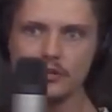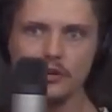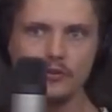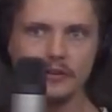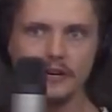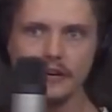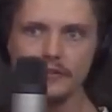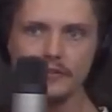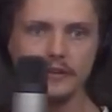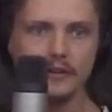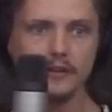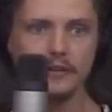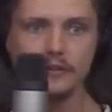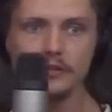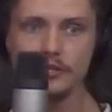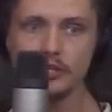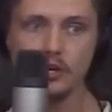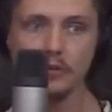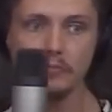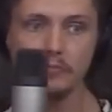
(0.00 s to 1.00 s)
no
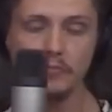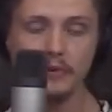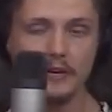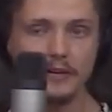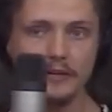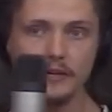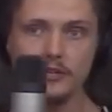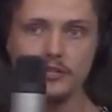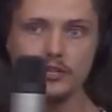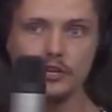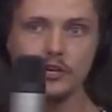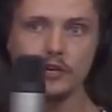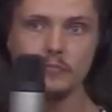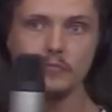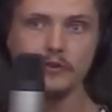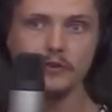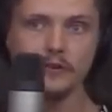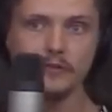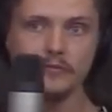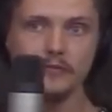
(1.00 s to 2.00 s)
nothing, just completely
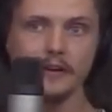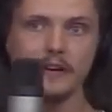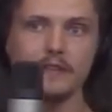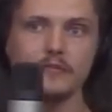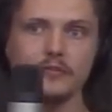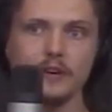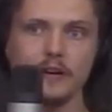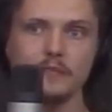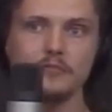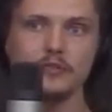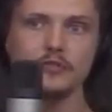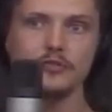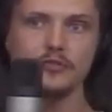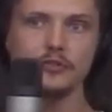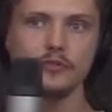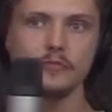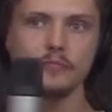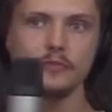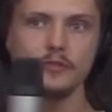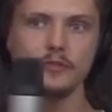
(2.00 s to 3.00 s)
sober on five grams of
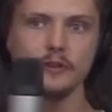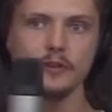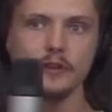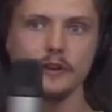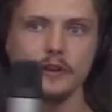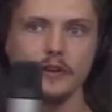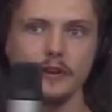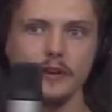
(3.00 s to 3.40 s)
shrooms.